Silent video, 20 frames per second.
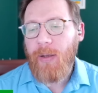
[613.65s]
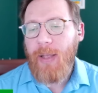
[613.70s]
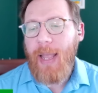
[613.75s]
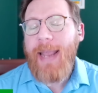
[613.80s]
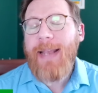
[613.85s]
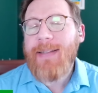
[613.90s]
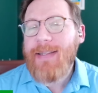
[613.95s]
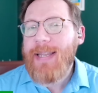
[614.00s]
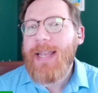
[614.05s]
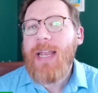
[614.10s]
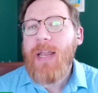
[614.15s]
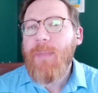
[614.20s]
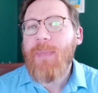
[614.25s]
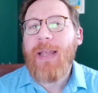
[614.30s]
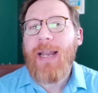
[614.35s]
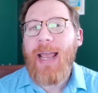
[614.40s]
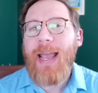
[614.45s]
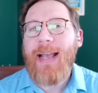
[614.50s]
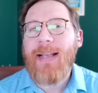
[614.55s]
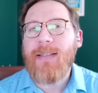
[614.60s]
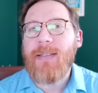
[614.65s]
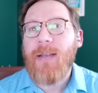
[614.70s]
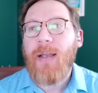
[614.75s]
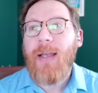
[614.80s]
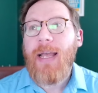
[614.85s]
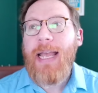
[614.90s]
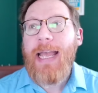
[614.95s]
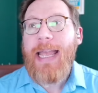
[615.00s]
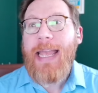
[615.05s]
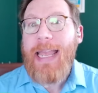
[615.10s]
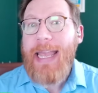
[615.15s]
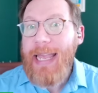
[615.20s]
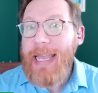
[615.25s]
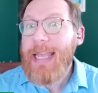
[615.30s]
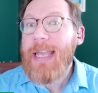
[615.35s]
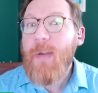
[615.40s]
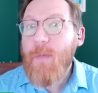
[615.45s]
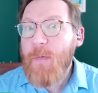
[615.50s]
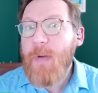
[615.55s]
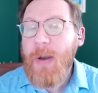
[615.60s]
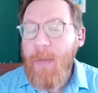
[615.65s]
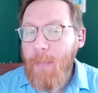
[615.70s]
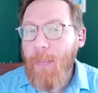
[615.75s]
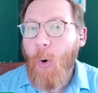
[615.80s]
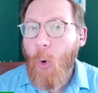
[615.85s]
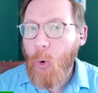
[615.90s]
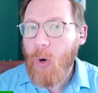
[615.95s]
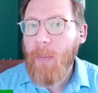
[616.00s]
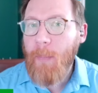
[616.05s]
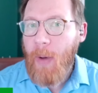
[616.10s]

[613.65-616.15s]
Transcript: A team that has even more